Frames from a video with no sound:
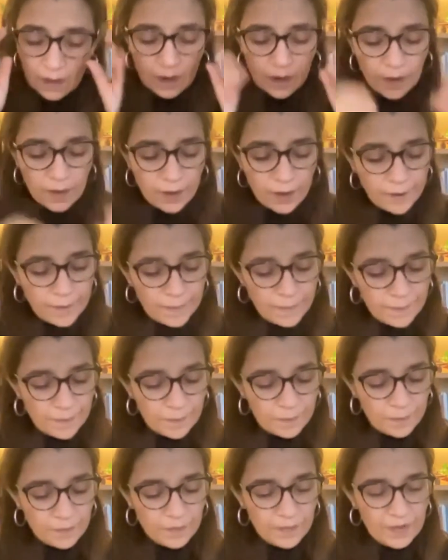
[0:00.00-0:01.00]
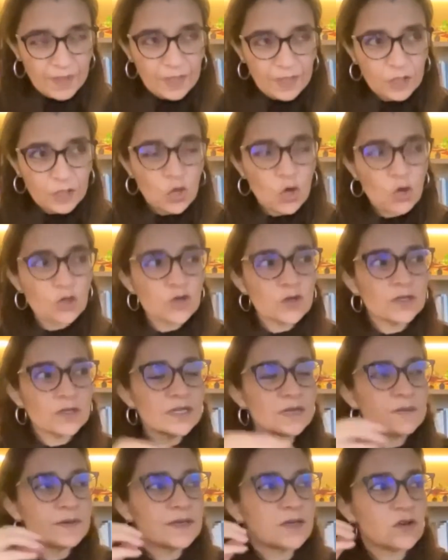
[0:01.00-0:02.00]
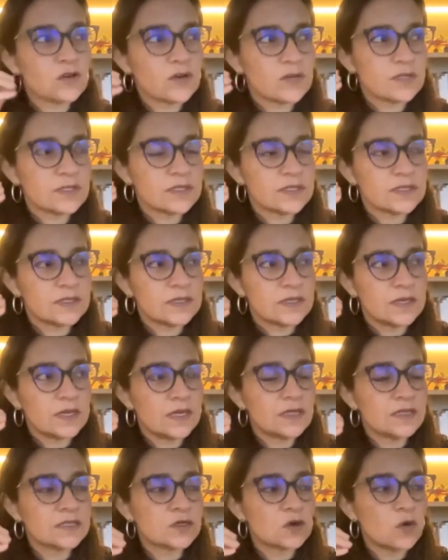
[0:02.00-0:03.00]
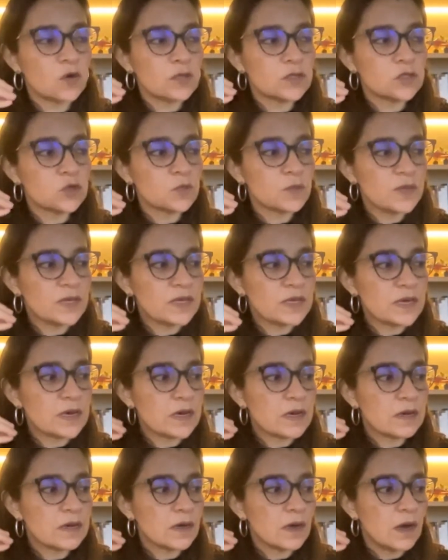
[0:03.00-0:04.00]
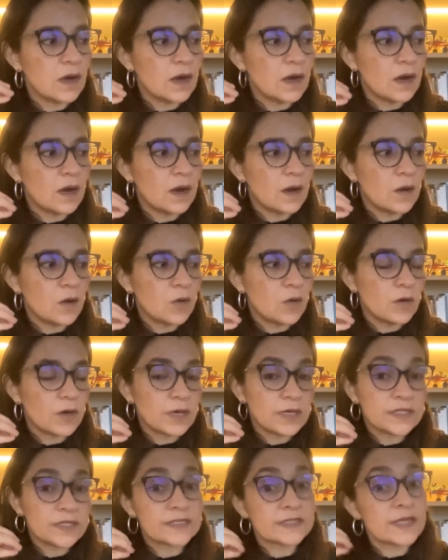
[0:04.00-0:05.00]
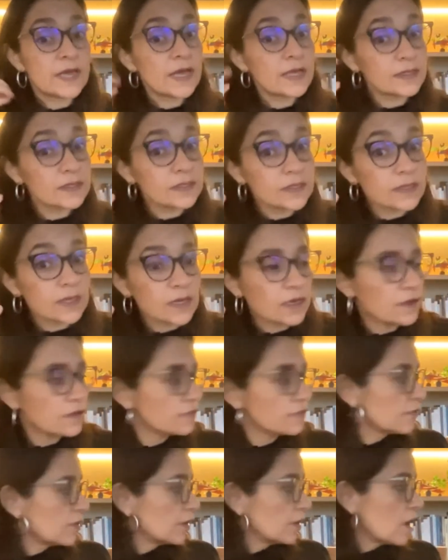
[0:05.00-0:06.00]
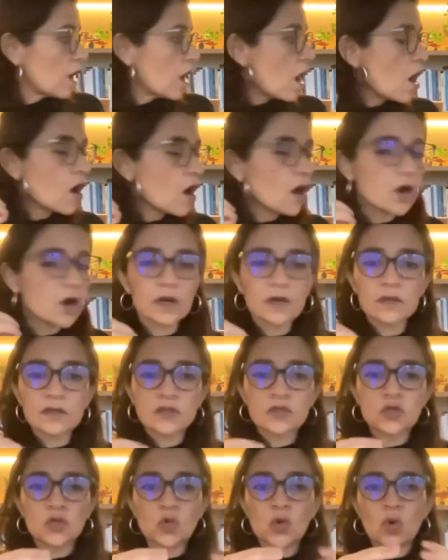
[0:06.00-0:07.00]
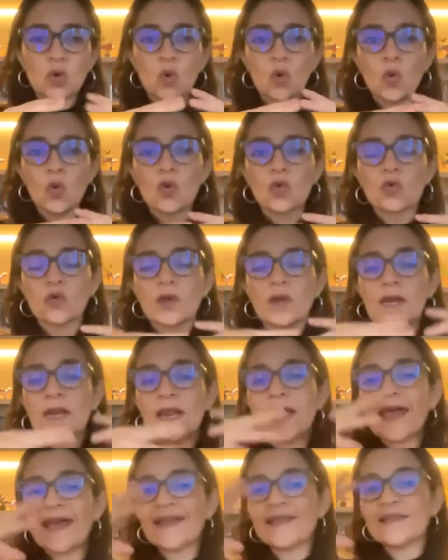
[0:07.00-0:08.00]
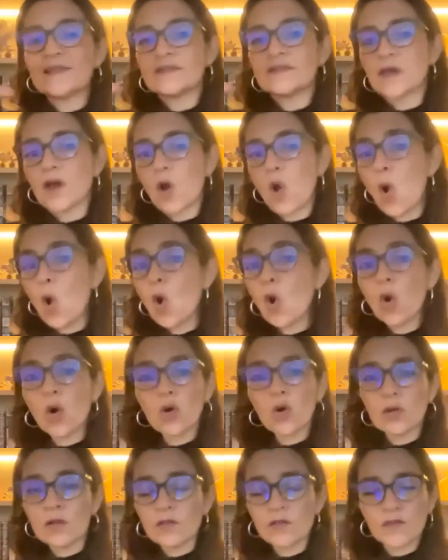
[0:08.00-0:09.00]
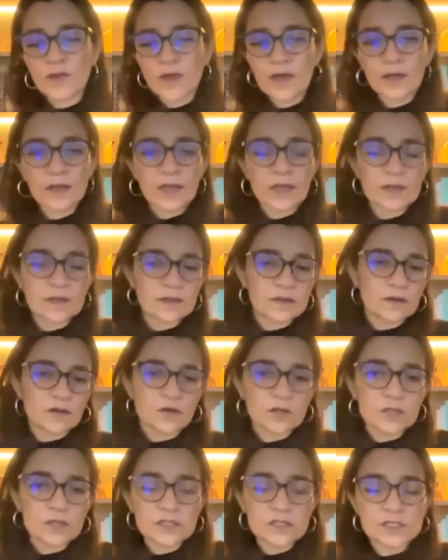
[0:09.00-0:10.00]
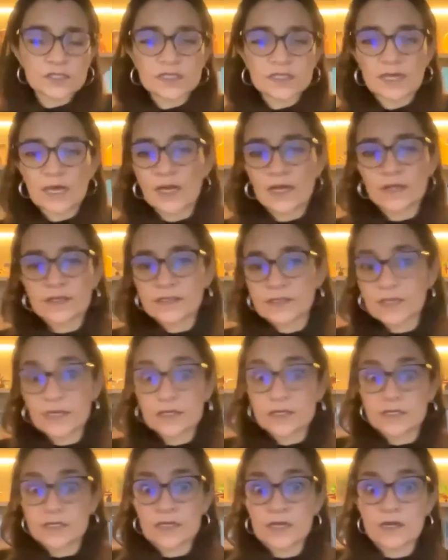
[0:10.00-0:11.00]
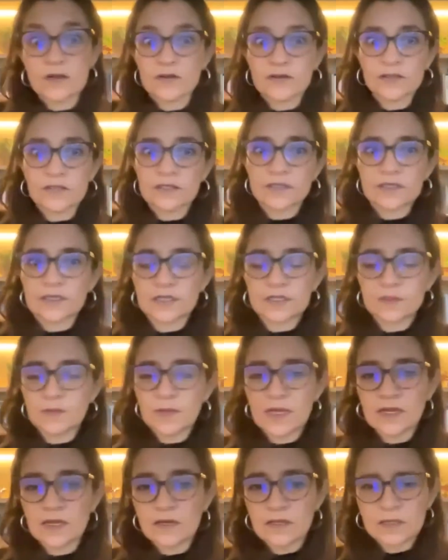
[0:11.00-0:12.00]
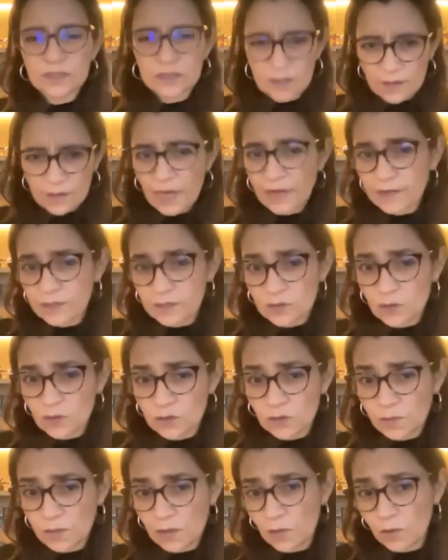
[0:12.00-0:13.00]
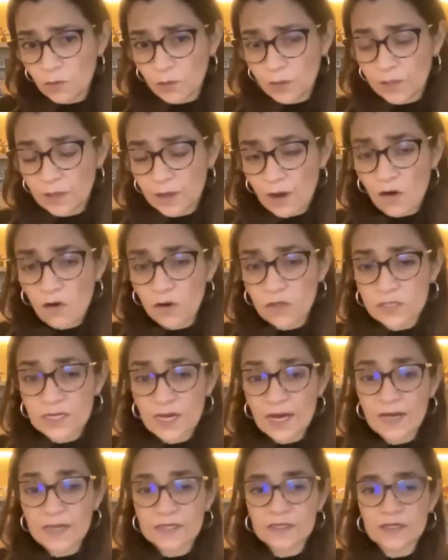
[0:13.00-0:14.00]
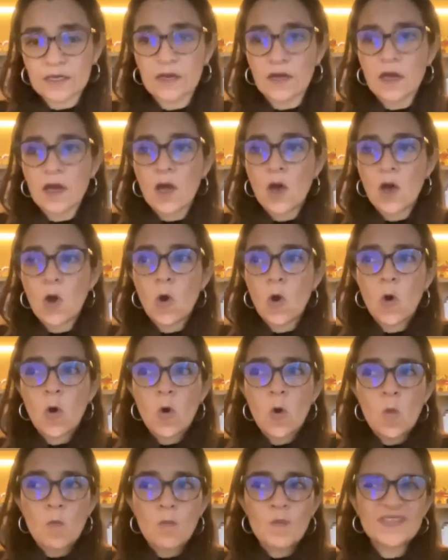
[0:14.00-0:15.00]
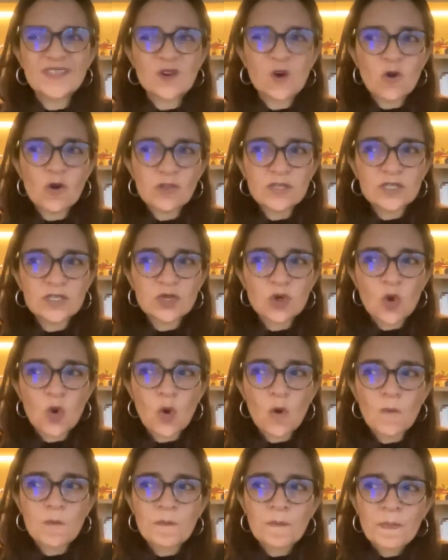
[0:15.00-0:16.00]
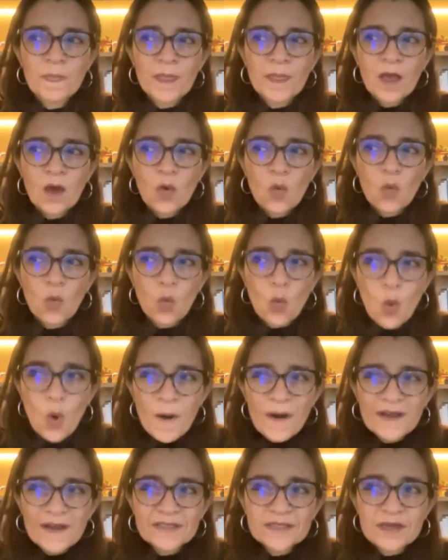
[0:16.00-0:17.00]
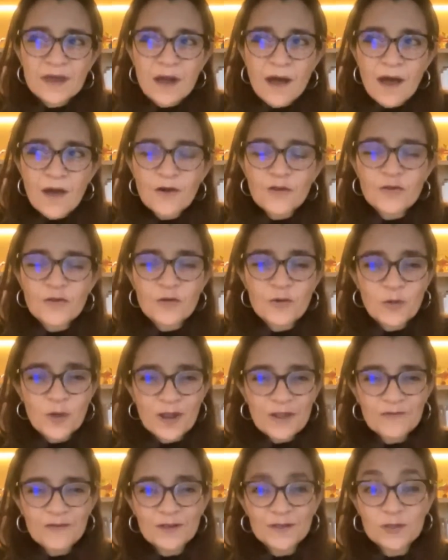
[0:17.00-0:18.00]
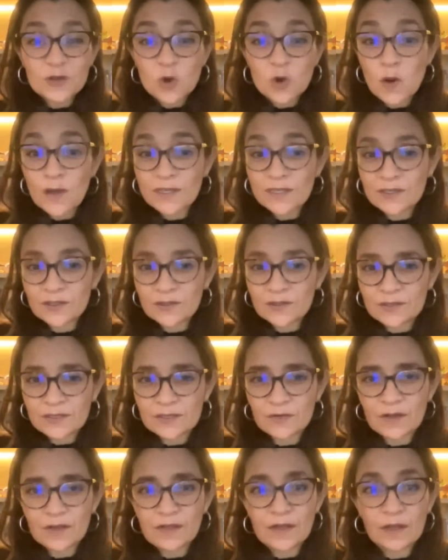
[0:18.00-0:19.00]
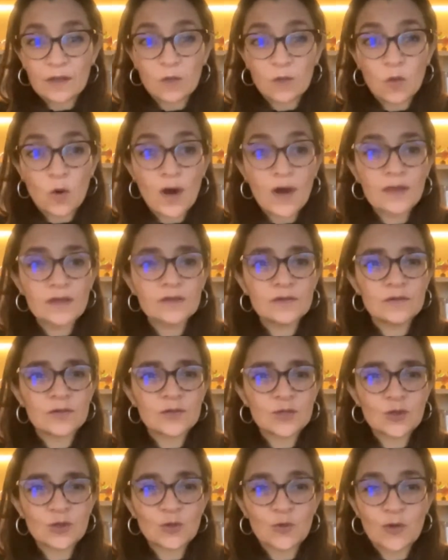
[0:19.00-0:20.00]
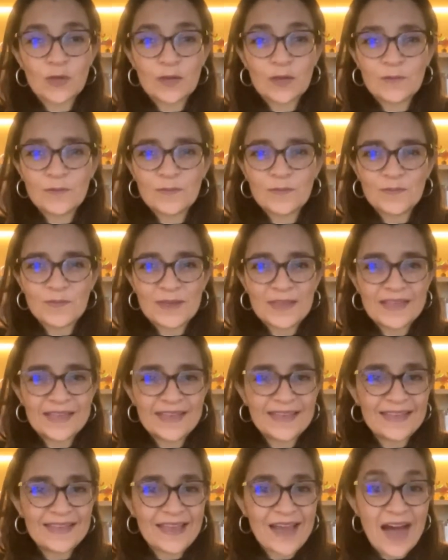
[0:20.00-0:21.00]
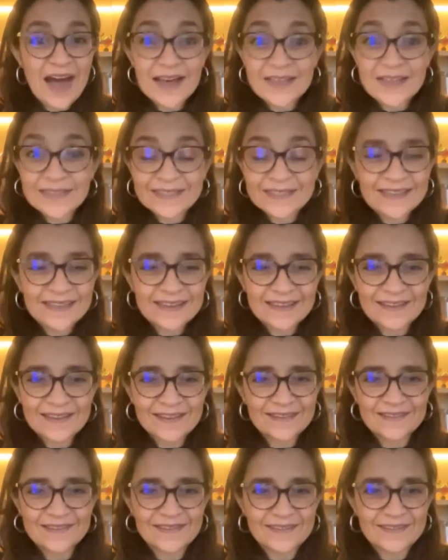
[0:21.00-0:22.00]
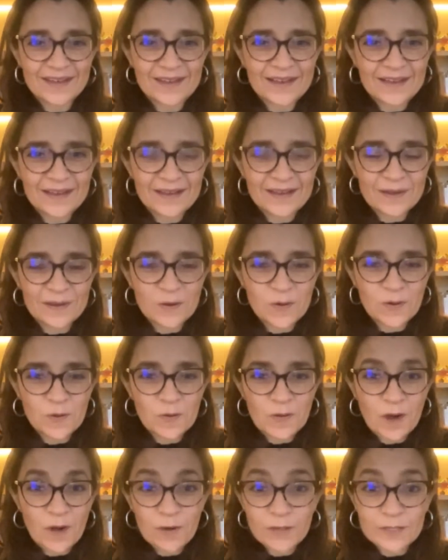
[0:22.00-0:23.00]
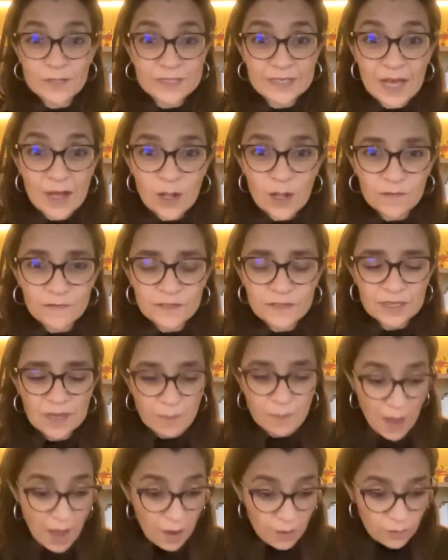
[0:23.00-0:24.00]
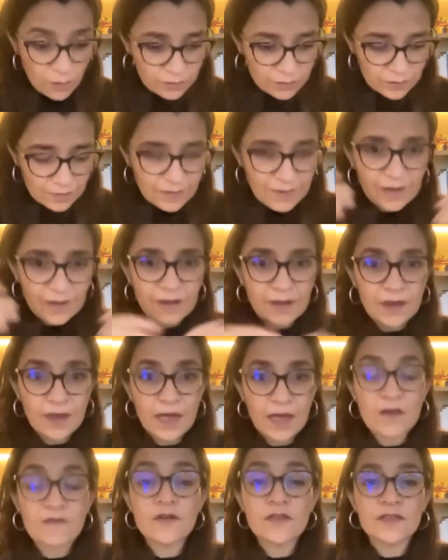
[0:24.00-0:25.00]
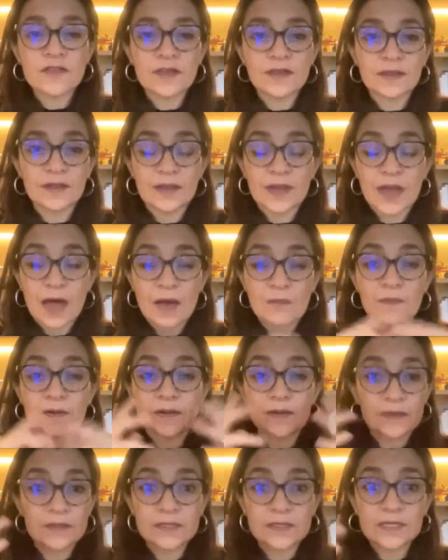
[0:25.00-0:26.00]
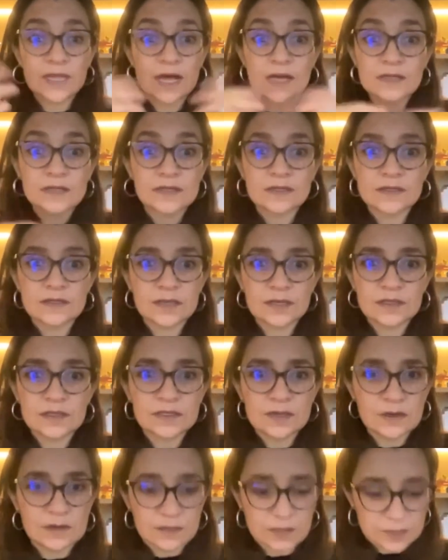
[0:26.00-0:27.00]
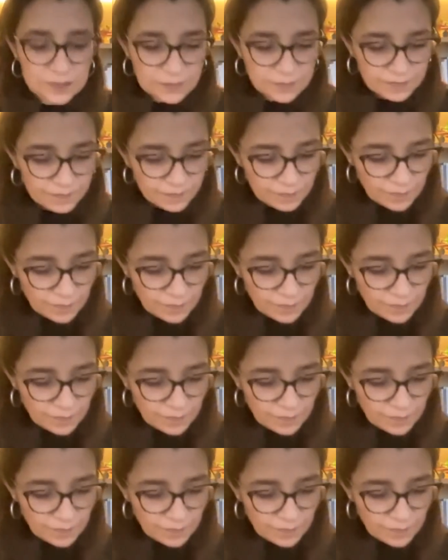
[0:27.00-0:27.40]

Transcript: Not only because it is going to be extensive and hard to relate the whole thing, like Kurt just said, 6 years in 6 minutes, that is going to be already a hard task. But also, what are the relevant questions, right? Like, what should we be asking ourselves about everything that happened in these last 6 years?